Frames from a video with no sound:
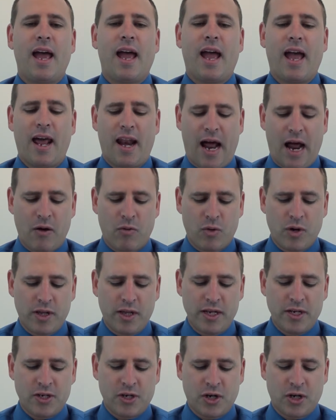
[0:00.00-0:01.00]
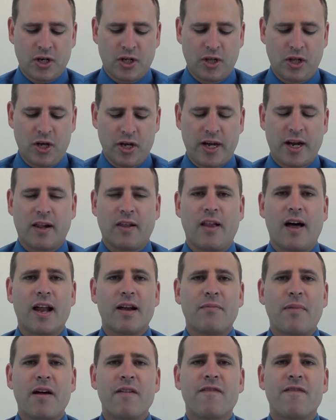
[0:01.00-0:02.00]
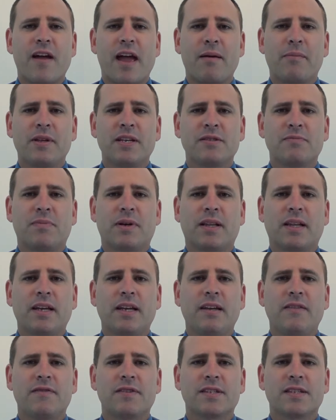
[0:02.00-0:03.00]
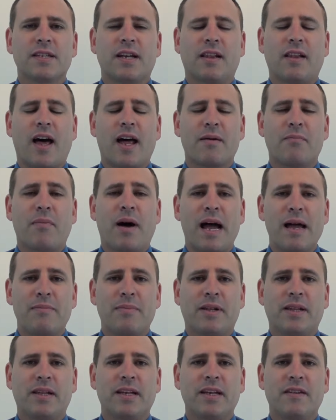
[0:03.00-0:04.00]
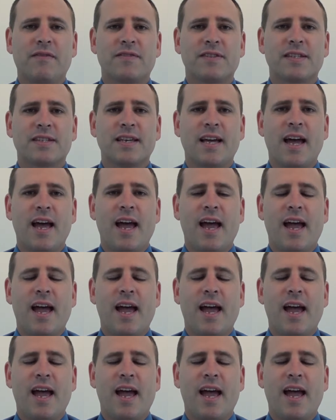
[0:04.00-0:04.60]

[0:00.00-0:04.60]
And I really took a look at a lot of my family's beliefs, a lot of my beliefs,